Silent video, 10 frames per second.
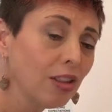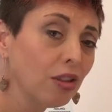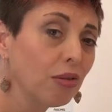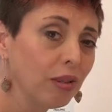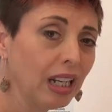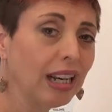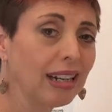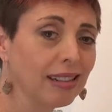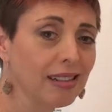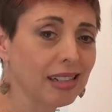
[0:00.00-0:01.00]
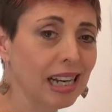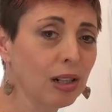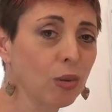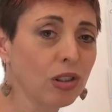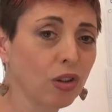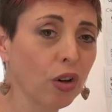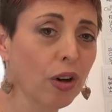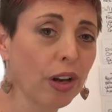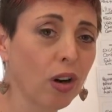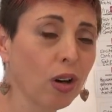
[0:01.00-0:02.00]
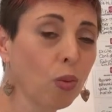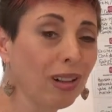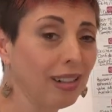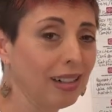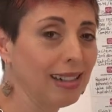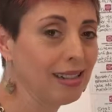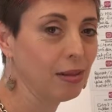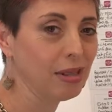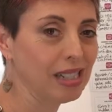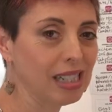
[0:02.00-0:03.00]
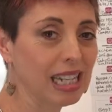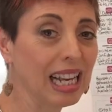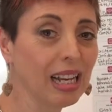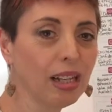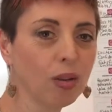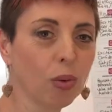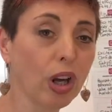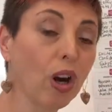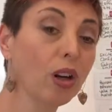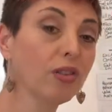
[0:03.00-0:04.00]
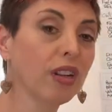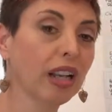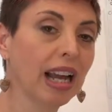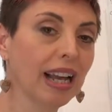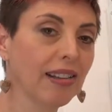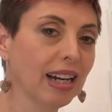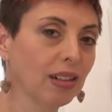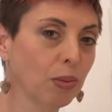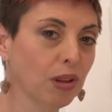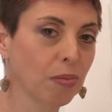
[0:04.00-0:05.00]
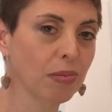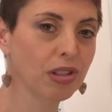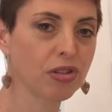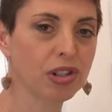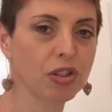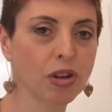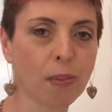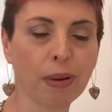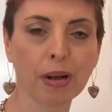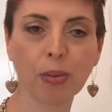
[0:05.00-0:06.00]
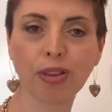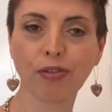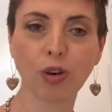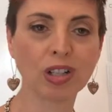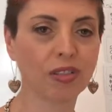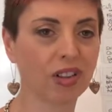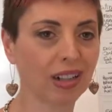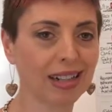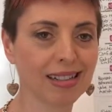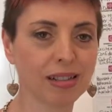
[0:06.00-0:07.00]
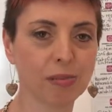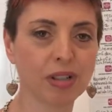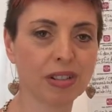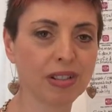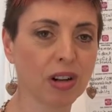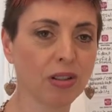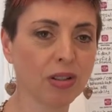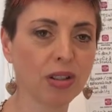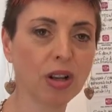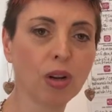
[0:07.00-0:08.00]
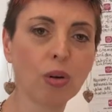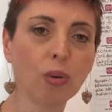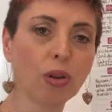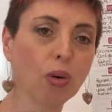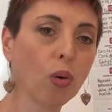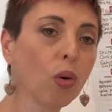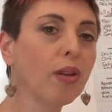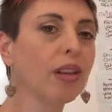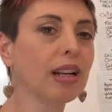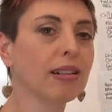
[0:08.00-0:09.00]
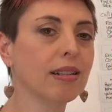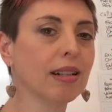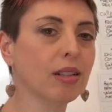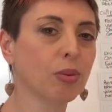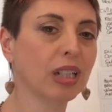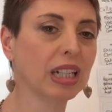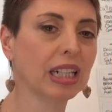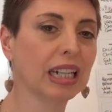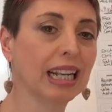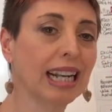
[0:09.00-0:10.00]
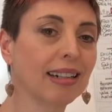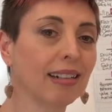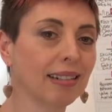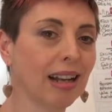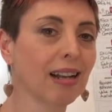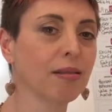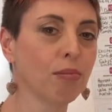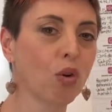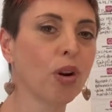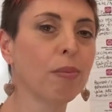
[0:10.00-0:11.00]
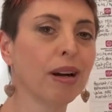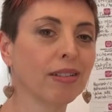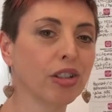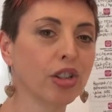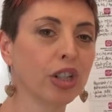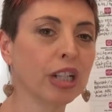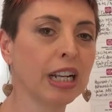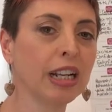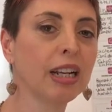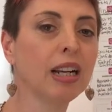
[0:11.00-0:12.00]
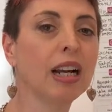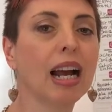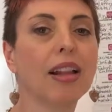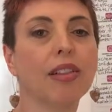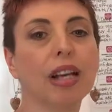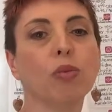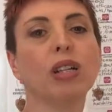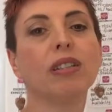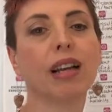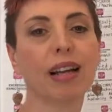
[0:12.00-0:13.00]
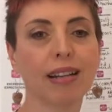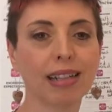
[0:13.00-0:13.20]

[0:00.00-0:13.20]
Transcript: to really understand what's going on, what the customer's seeing. We overlay that with mystery shopping, with voice of the customer results, with all of the insights we can collect that tell us more about the journey. And then we take